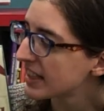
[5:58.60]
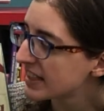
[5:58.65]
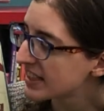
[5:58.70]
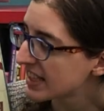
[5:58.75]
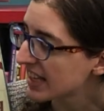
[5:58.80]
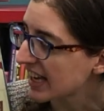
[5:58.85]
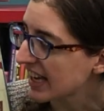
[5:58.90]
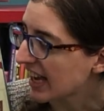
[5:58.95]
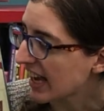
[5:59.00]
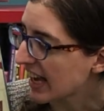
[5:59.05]

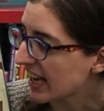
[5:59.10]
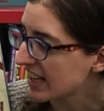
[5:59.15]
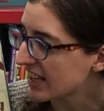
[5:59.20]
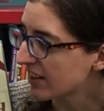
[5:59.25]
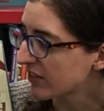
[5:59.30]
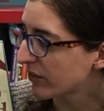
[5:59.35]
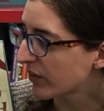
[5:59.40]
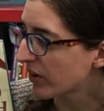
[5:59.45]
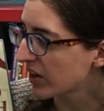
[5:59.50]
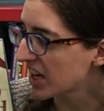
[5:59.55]
C
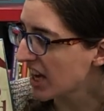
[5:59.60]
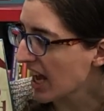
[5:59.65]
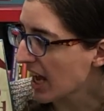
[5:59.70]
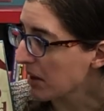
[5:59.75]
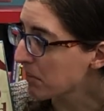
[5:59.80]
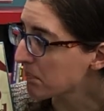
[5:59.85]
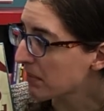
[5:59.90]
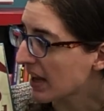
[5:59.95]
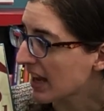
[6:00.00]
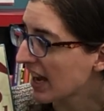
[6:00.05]
isn't for
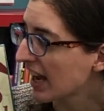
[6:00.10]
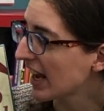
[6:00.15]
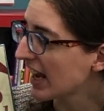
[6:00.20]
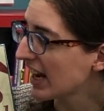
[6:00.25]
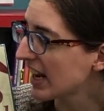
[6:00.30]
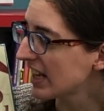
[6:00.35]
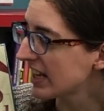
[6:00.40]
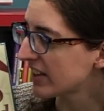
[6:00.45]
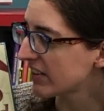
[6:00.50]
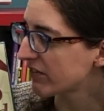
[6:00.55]
nap,
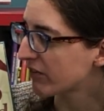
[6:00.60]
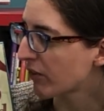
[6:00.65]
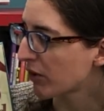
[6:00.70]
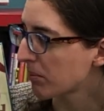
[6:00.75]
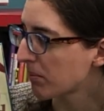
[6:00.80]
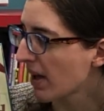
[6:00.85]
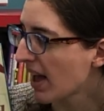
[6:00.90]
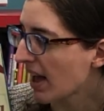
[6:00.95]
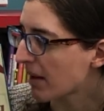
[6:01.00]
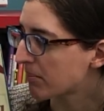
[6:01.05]
it isn't for
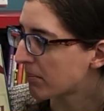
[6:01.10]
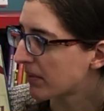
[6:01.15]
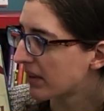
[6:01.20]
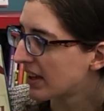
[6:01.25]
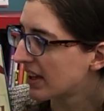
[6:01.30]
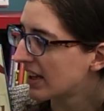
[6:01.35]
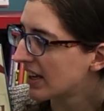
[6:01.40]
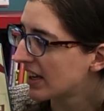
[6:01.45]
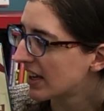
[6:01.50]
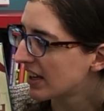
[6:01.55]
map.
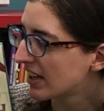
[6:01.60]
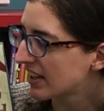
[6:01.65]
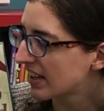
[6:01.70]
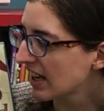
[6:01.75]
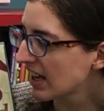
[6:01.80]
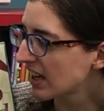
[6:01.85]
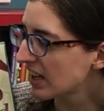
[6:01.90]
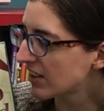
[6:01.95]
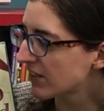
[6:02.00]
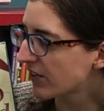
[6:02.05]

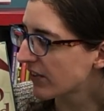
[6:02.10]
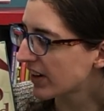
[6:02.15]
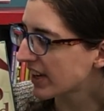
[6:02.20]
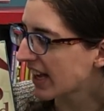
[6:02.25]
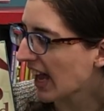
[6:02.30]
C is for